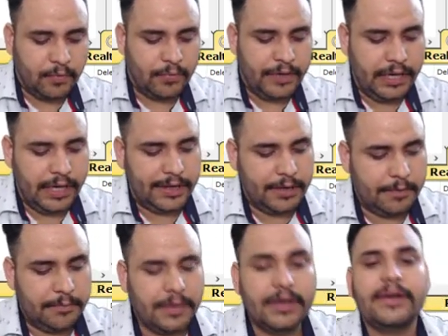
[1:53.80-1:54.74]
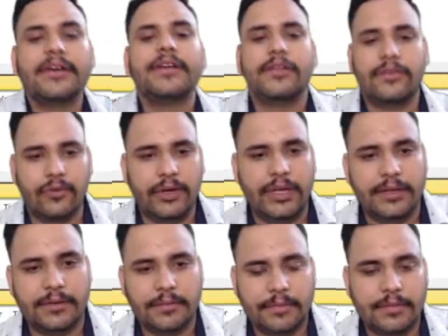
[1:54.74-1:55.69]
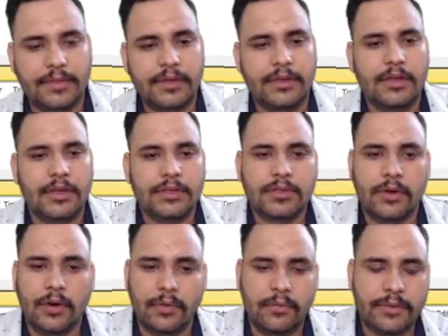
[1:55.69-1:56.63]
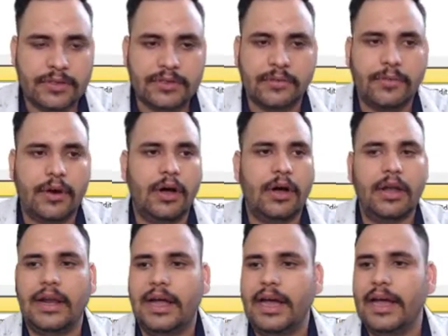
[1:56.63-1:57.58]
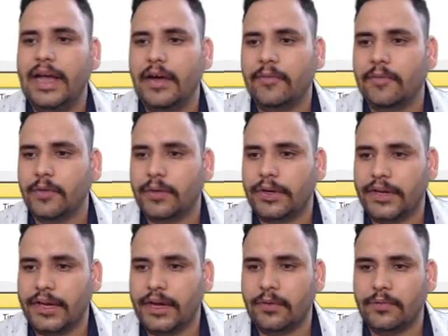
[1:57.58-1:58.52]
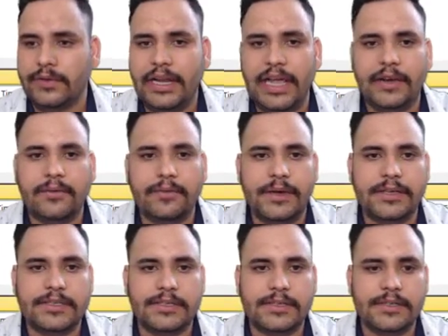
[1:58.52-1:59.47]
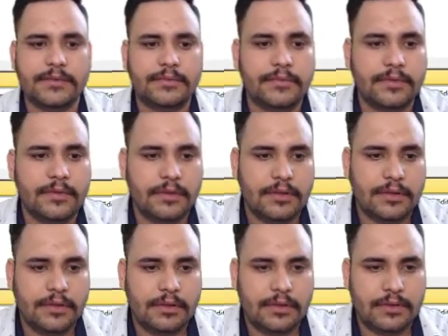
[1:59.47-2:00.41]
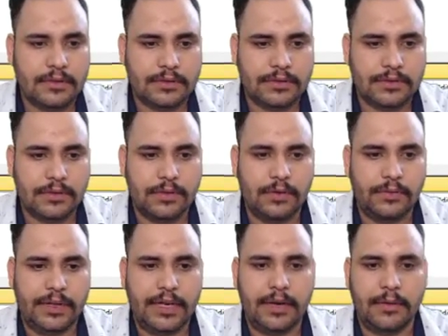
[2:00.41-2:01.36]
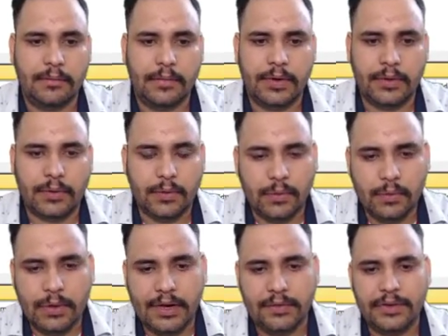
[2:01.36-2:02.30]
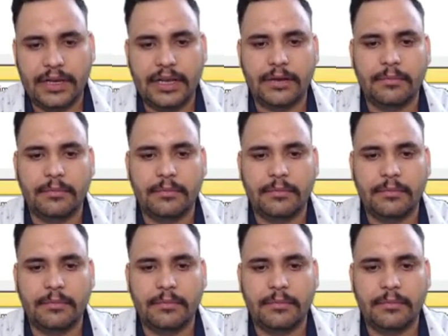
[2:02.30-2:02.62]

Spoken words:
VLAN number 3. So first of all I have to create VLAN first. So VLAN number 2 and VLAN